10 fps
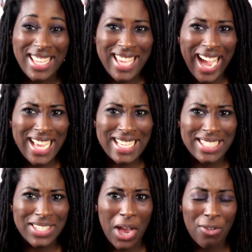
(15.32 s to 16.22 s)
Guys,
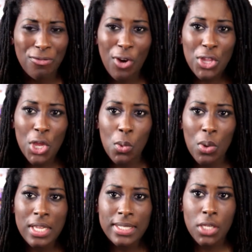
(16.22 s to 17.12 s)
I thought you
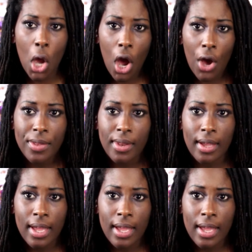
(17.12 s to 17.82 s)
was gone.